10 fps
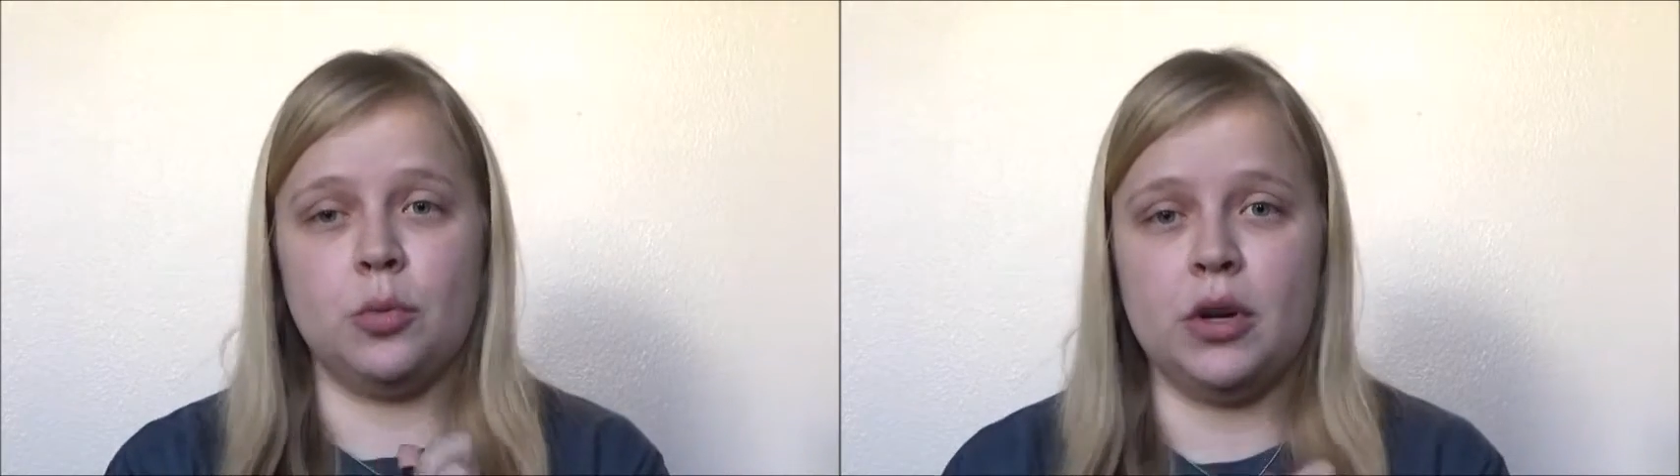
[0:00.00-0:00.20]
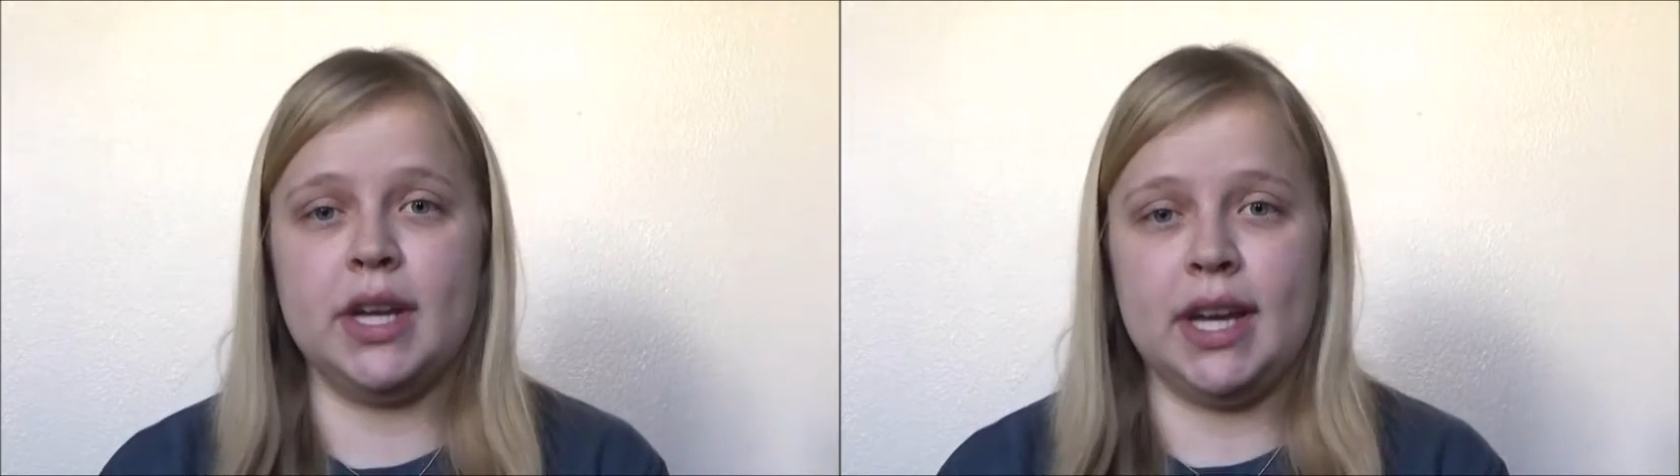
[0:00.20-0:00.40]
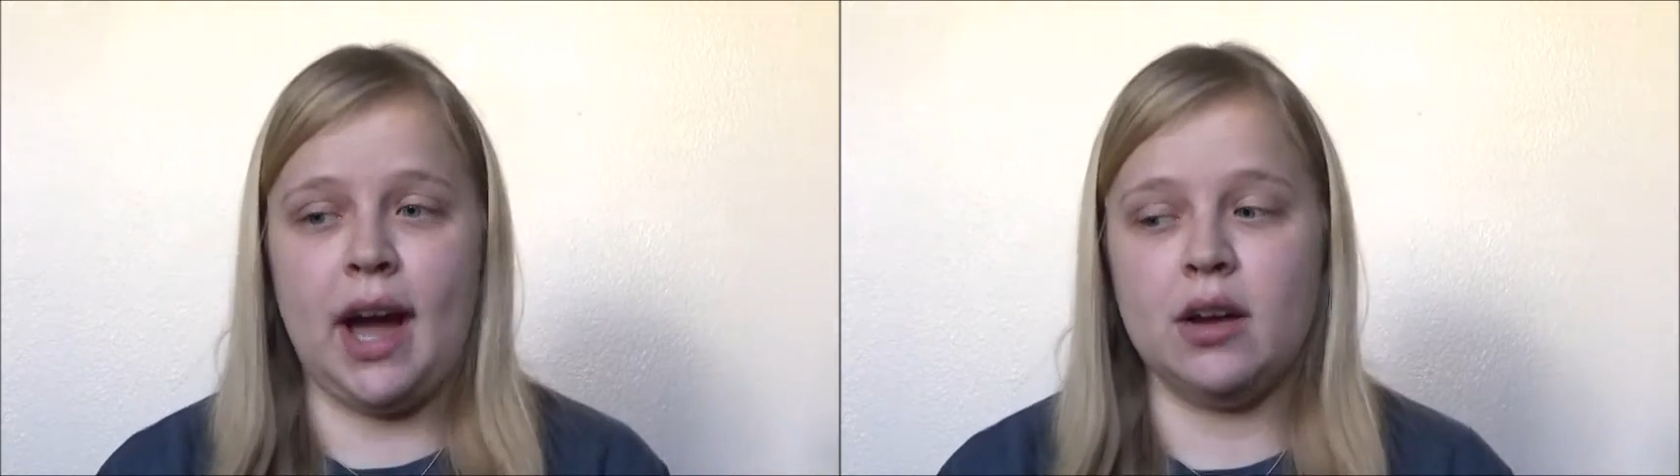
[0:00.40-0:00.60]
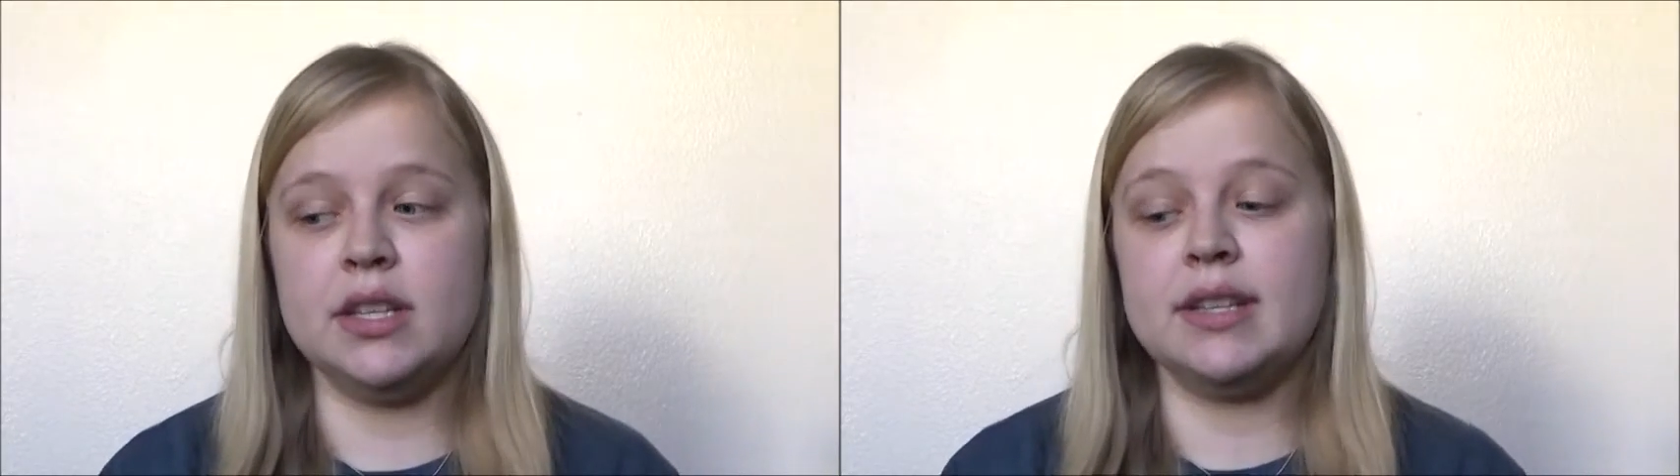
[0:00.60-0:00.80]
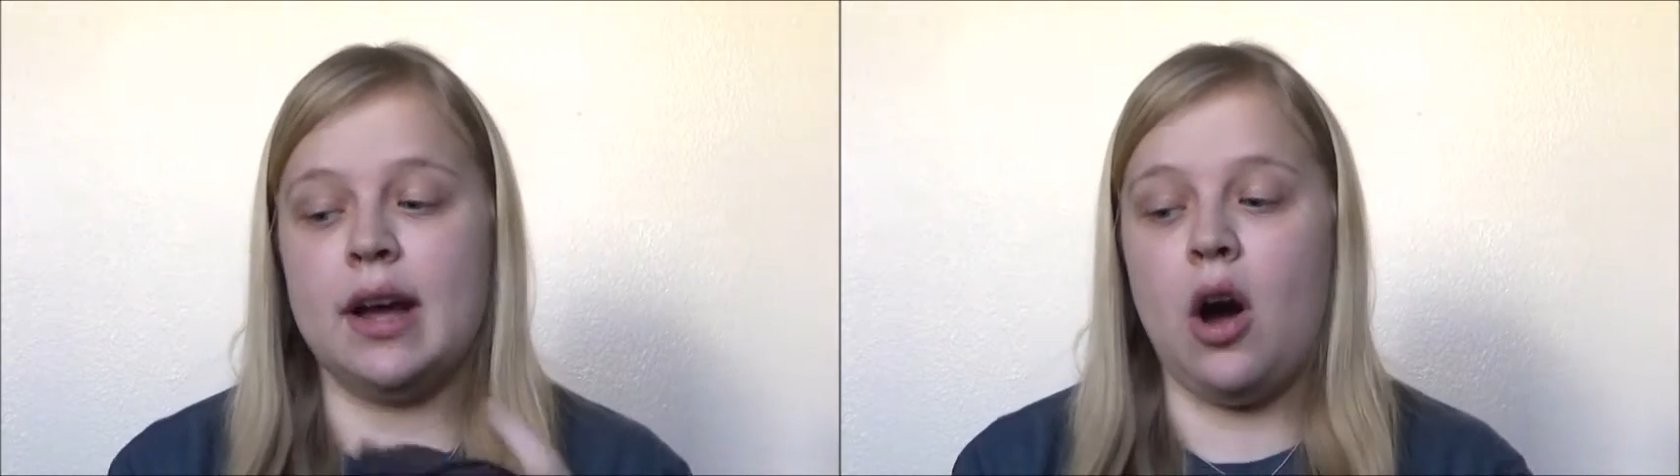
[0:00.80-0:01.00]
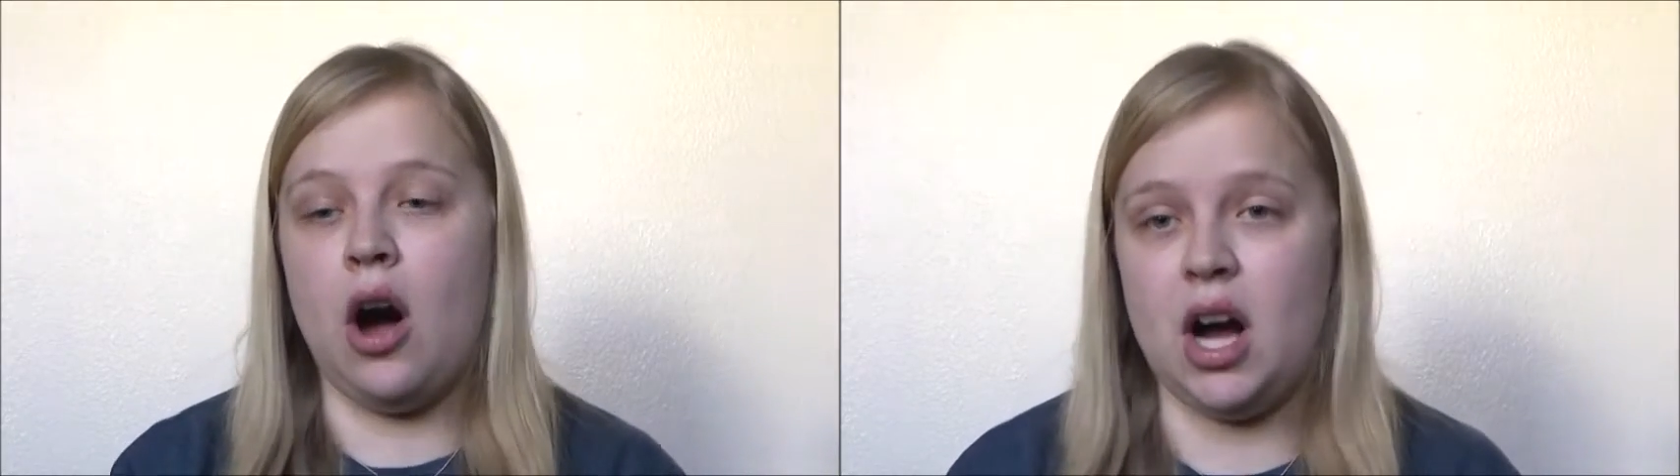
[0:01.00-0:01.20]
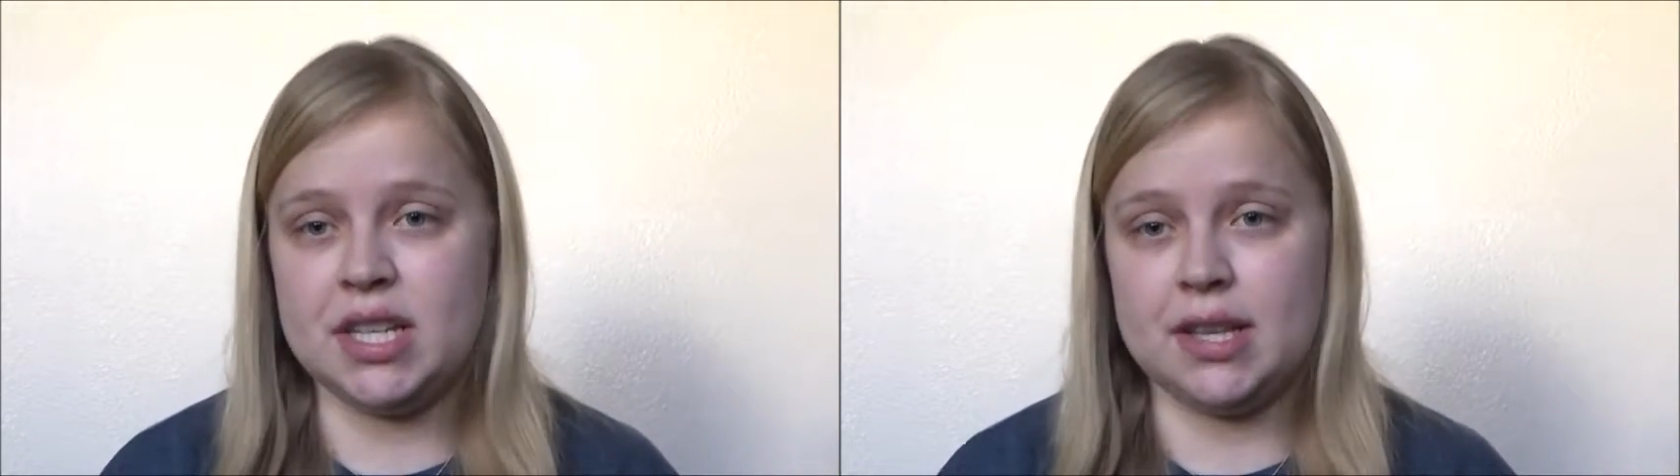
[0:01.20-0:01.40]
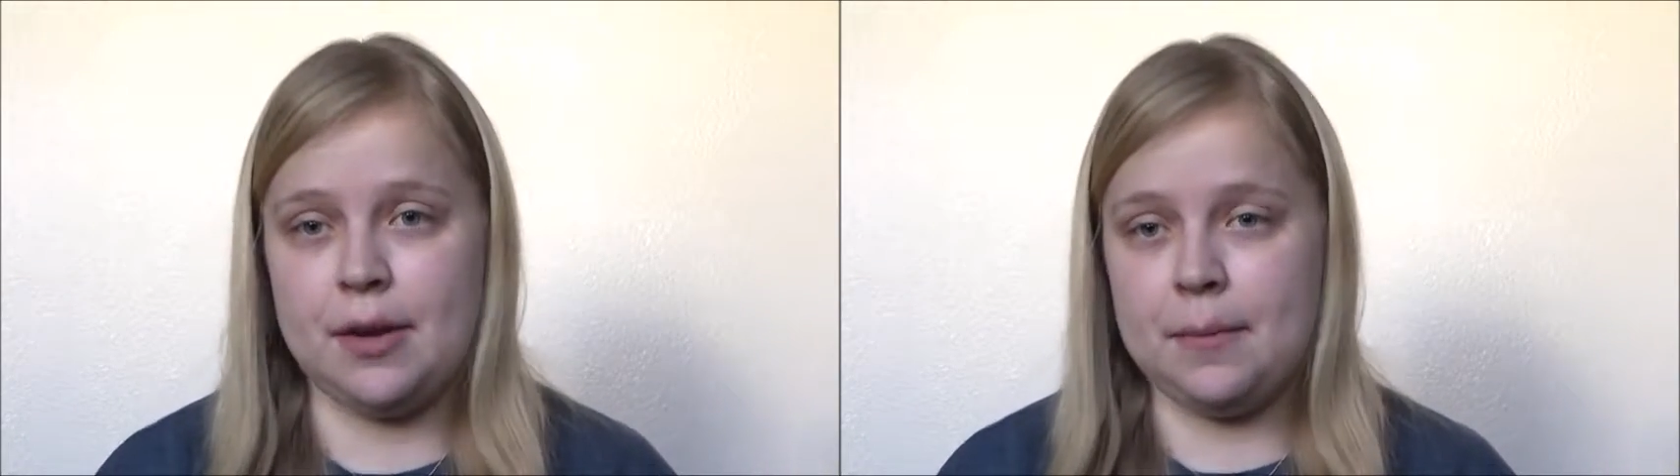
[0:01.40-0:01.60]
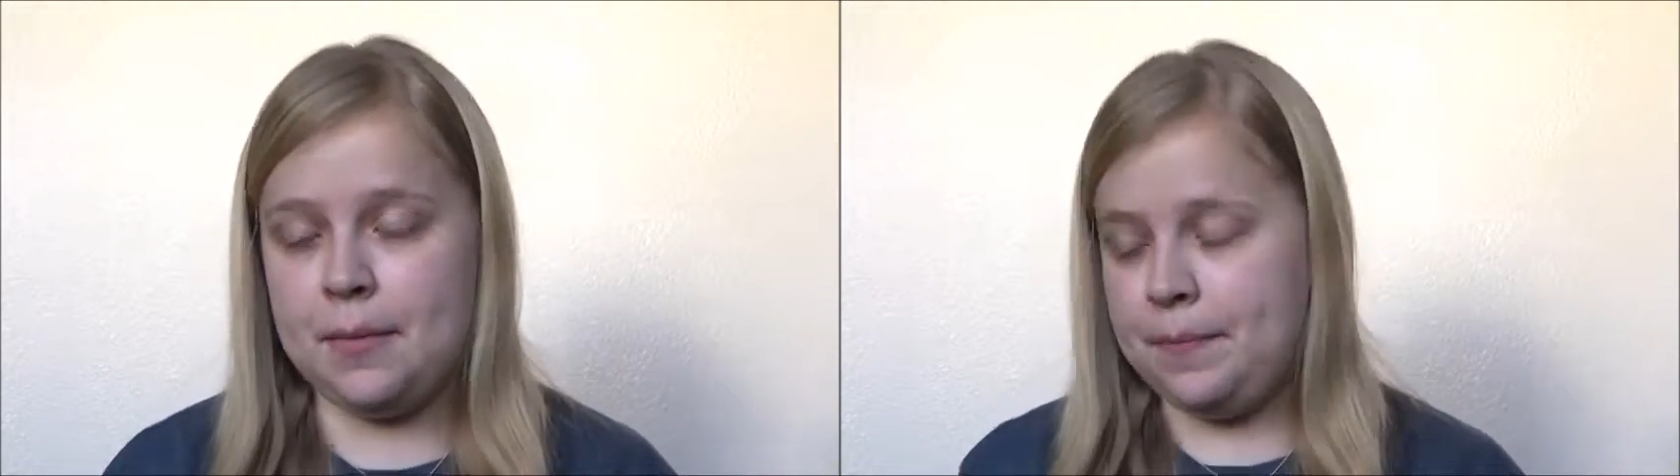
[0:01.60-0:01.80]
working out. It's awesome.